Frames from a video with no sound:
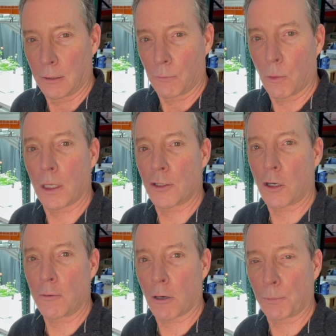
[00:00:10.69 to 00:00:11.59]
We want to show
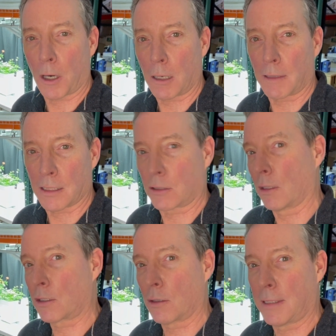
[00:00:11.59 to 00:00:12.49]
you our progress, so
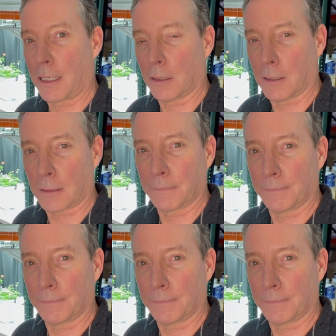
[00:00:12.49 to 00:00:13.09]
let's go take a look.